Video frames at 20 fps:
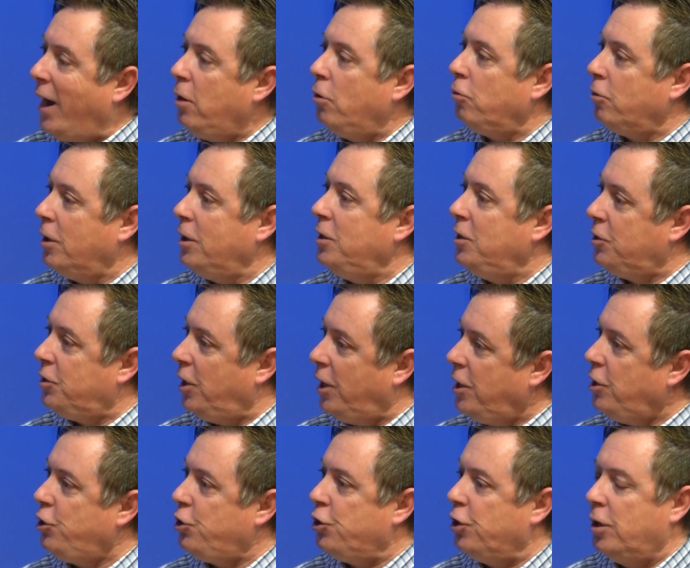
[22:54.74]
My
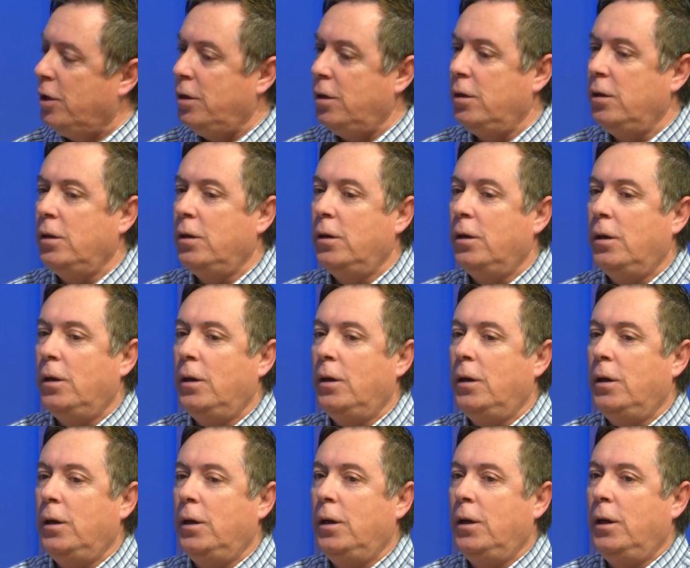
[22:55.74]
organization,
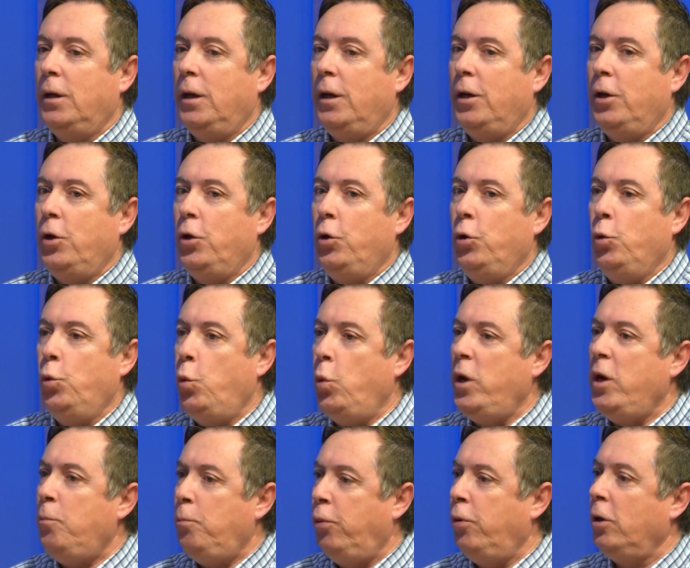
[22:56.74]

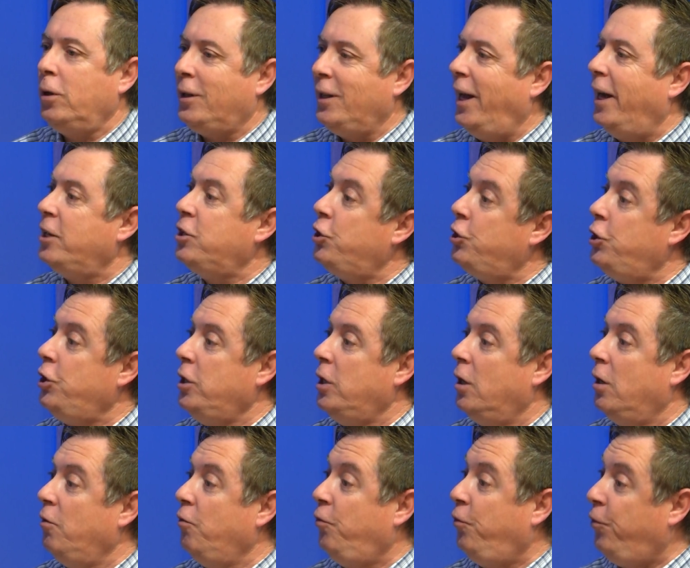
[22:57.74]
we put
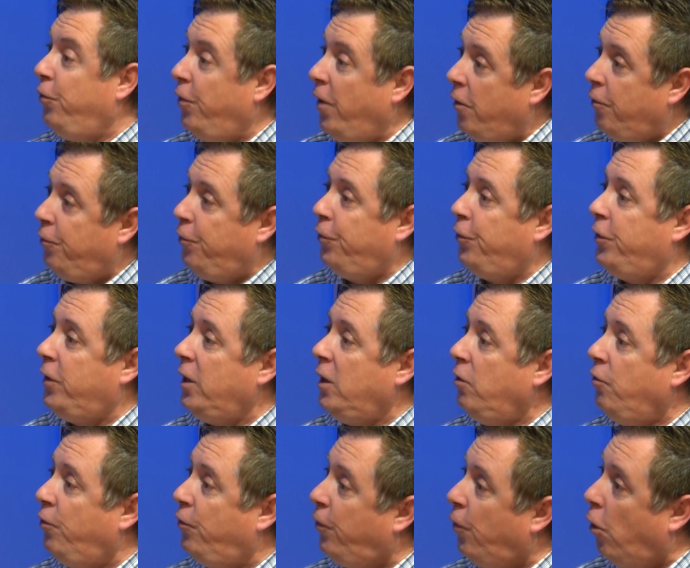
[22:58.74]
last year
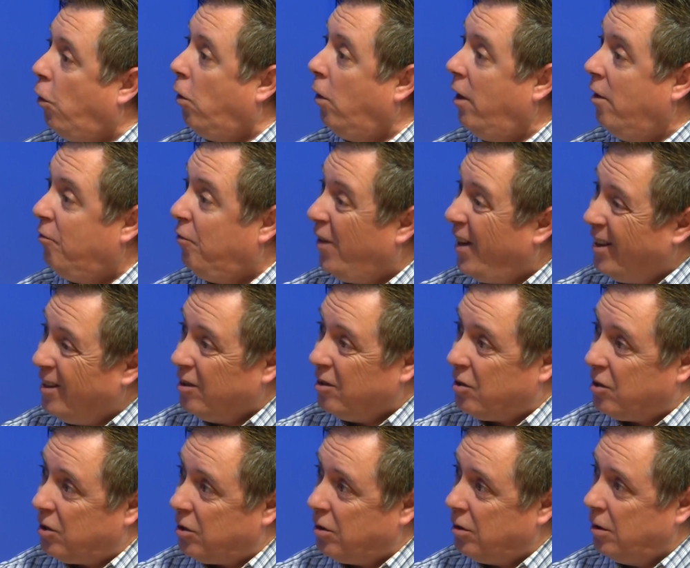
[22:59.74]
54
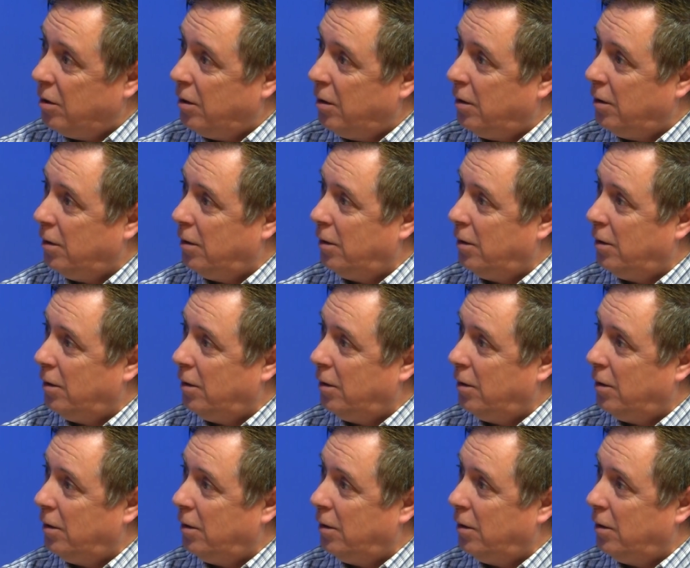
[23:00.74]
events.